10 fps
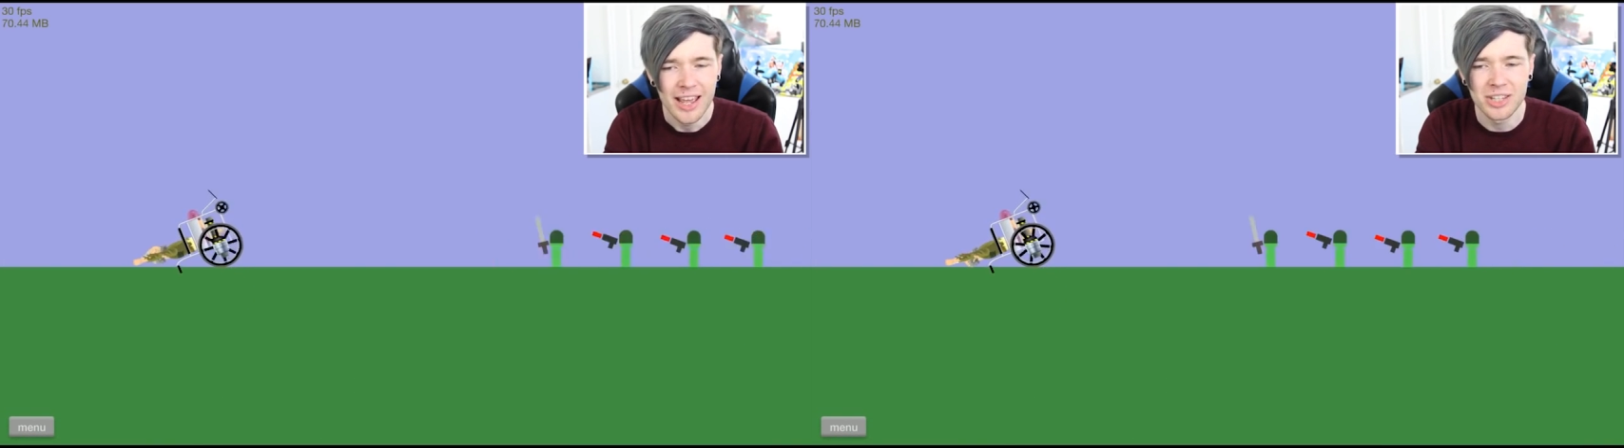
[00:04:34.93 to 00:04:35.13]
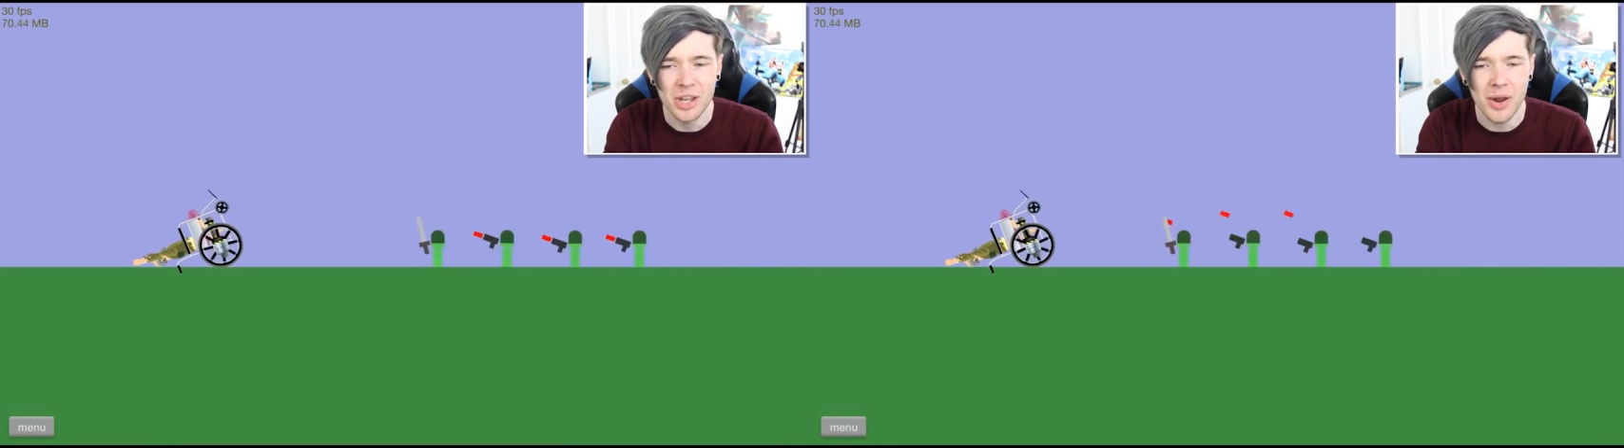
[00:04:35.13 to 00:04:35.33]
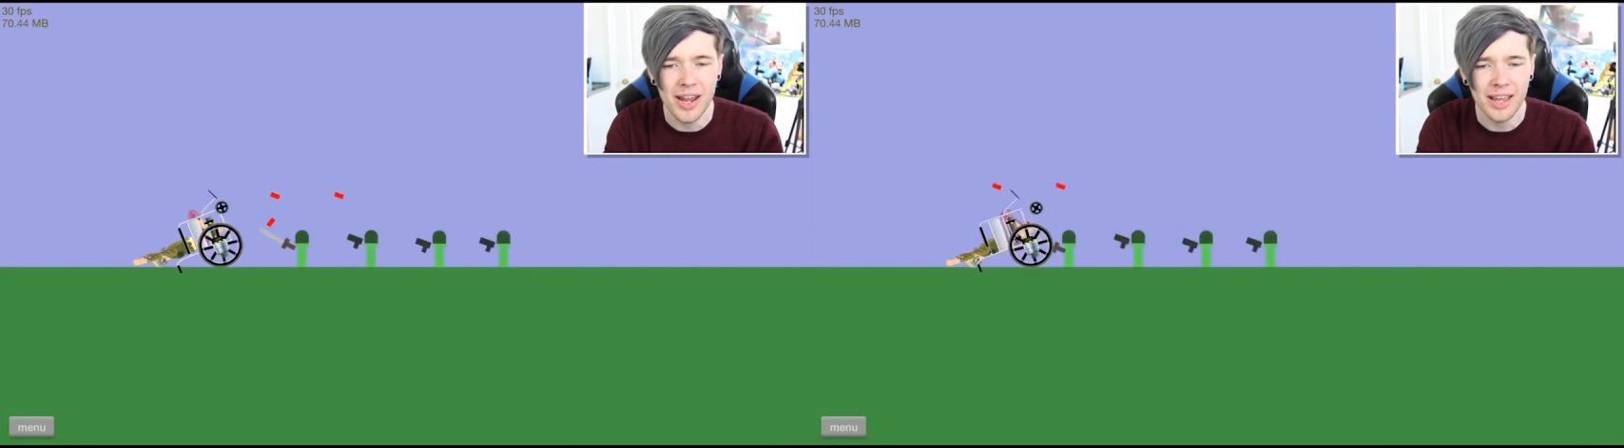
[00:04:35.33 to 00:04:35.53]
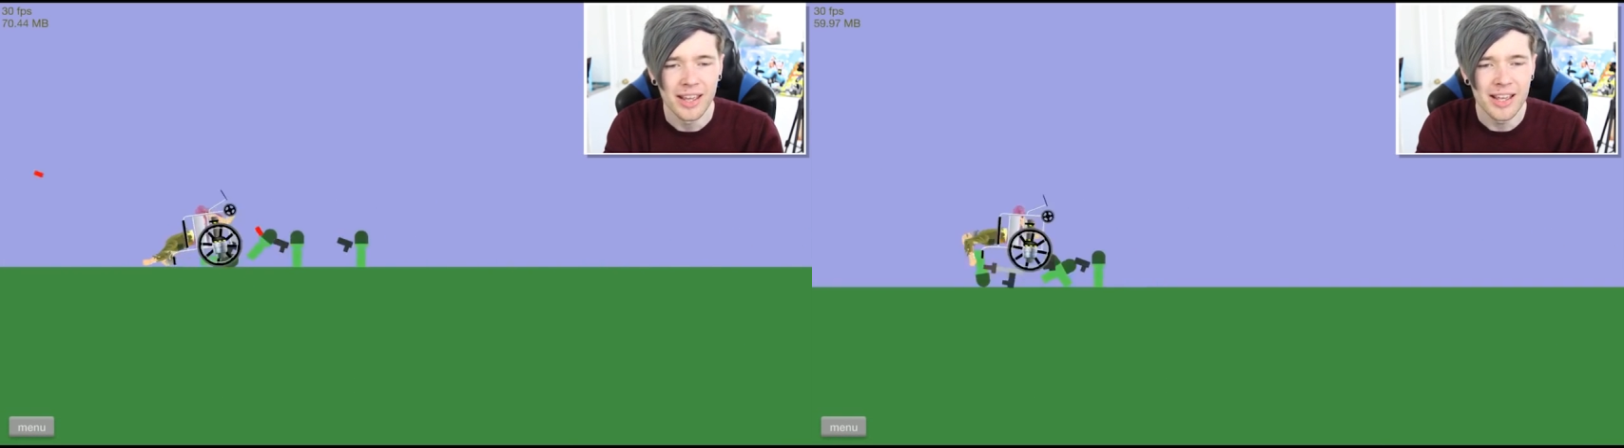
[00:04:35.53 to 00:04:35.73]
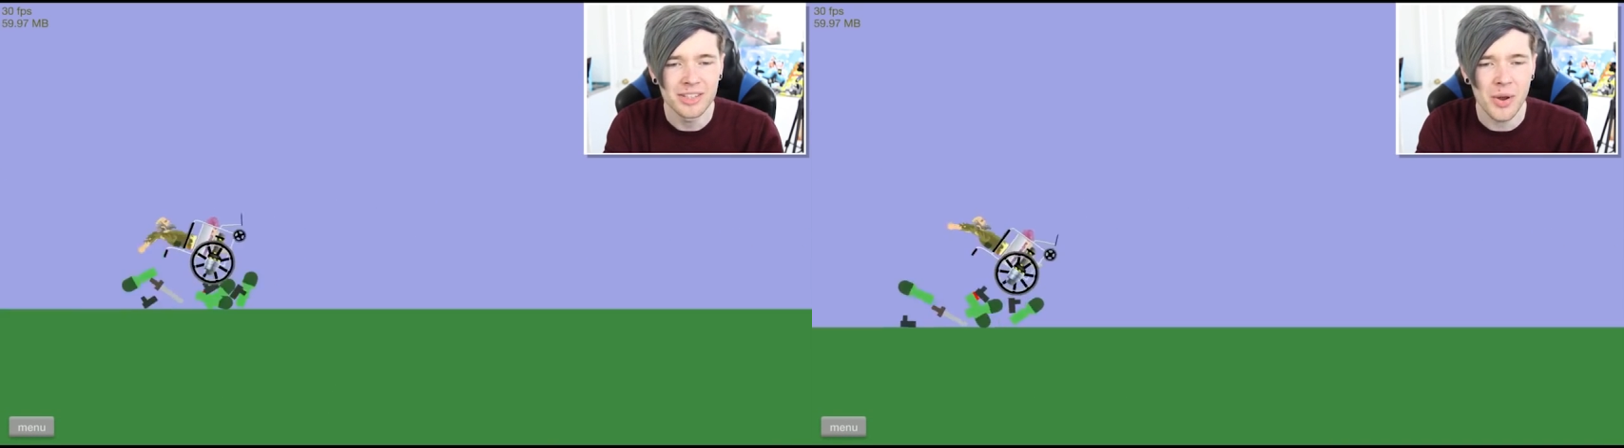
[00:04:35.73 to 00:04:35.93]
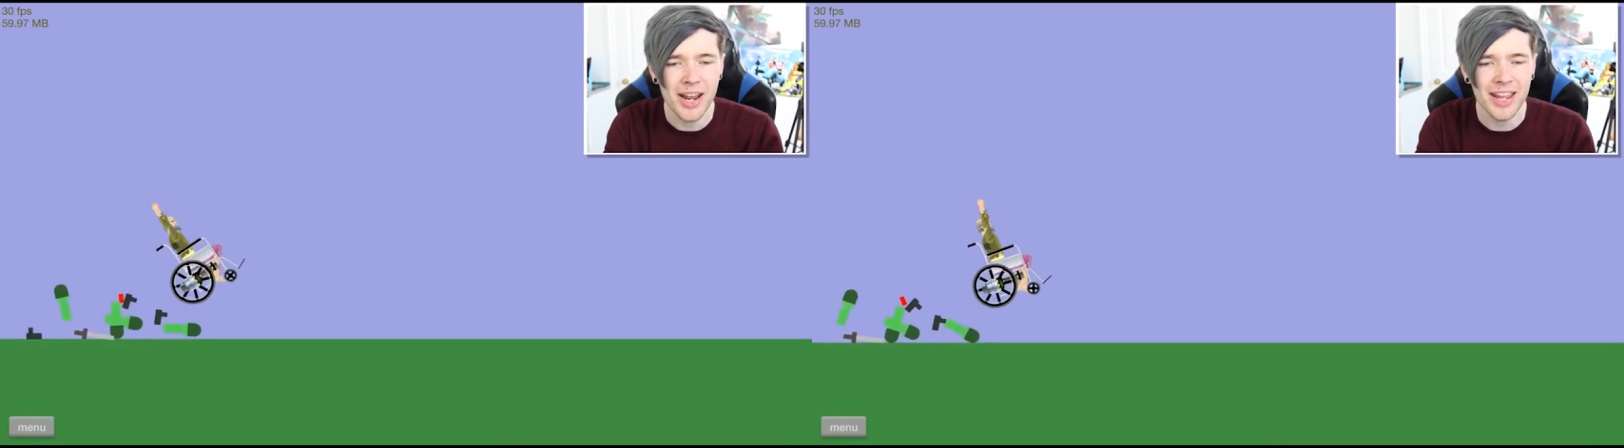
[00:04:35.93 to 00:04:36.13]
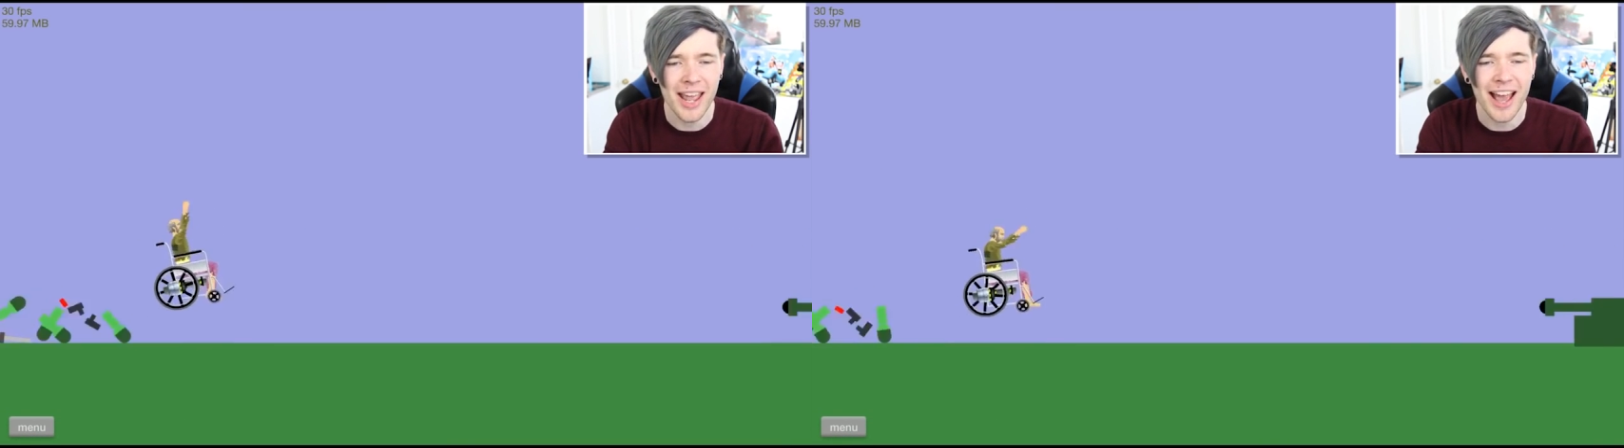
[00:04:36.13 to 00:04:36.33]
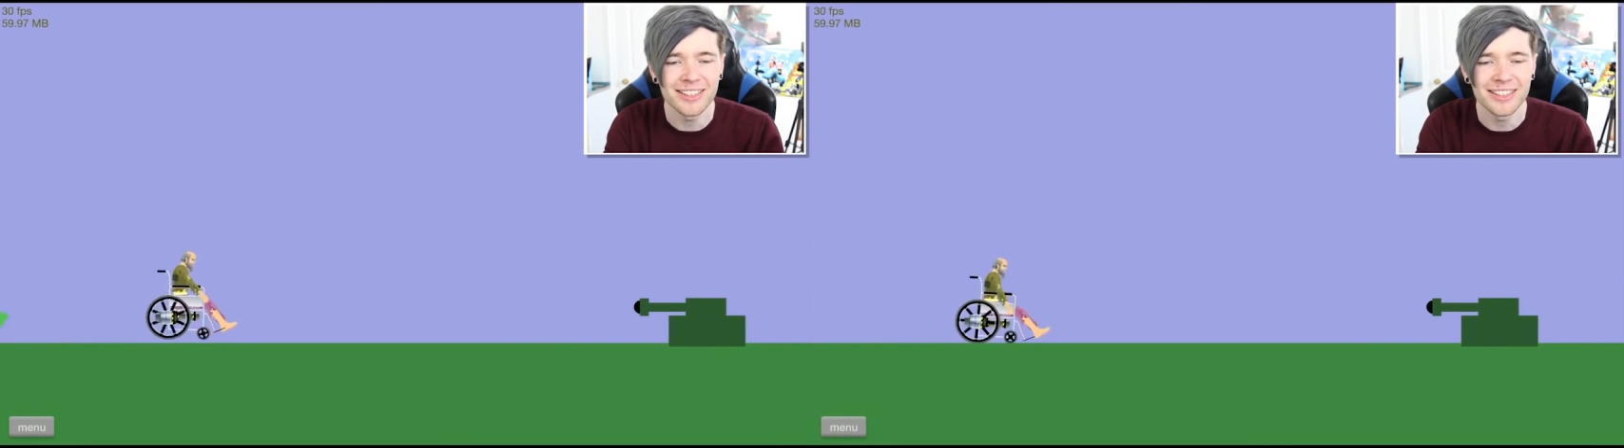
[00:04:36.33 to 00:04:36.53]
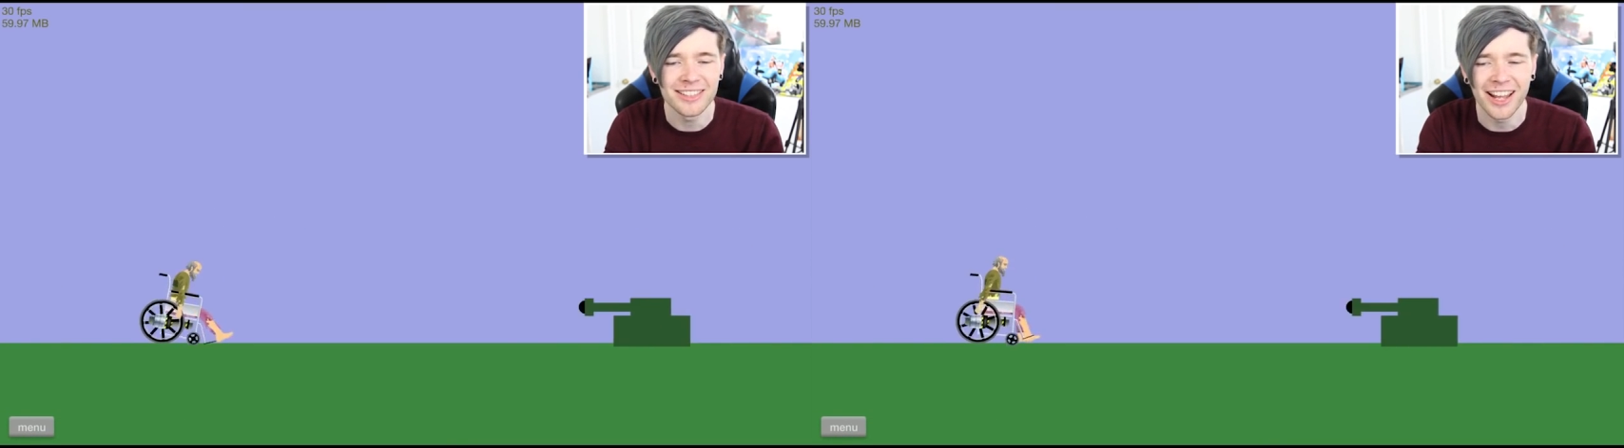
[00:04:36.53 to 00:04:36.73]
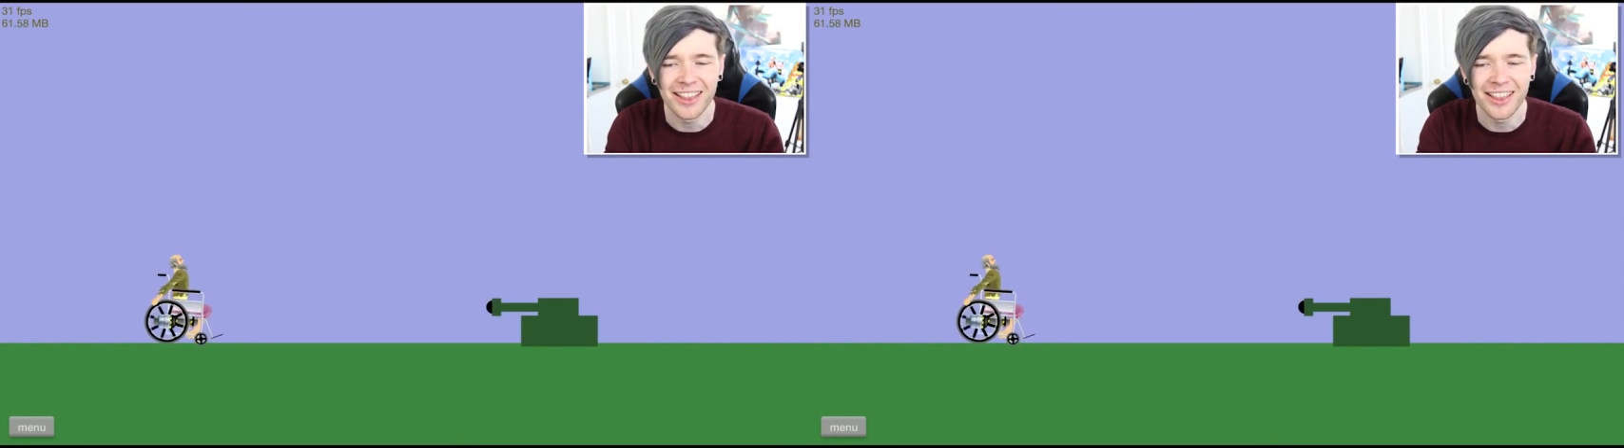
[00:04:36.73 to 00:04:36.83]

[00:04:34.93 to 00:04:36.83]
He's doing it. Yes.